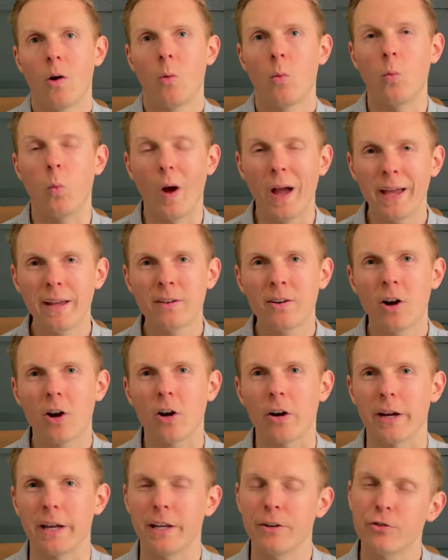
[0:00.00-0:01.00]
When
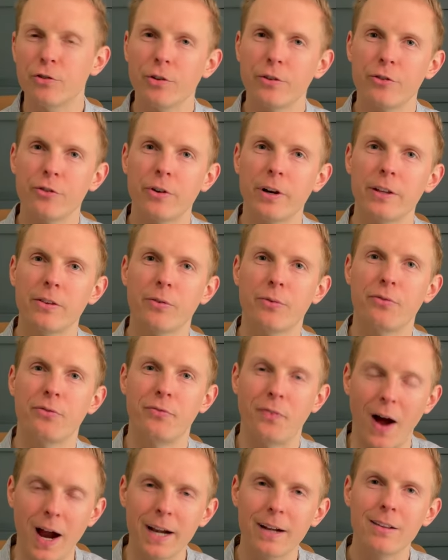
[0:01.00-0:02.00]
are interest rates
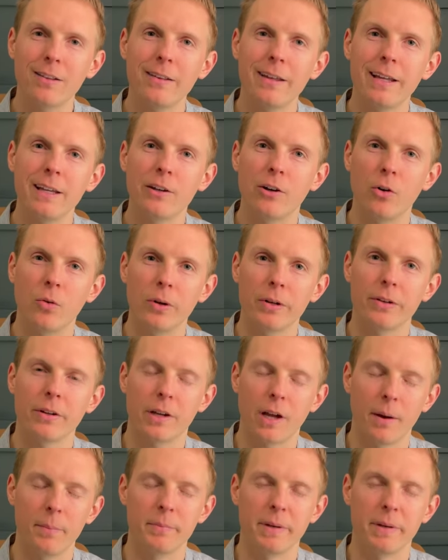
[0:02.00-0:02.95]
finally going to come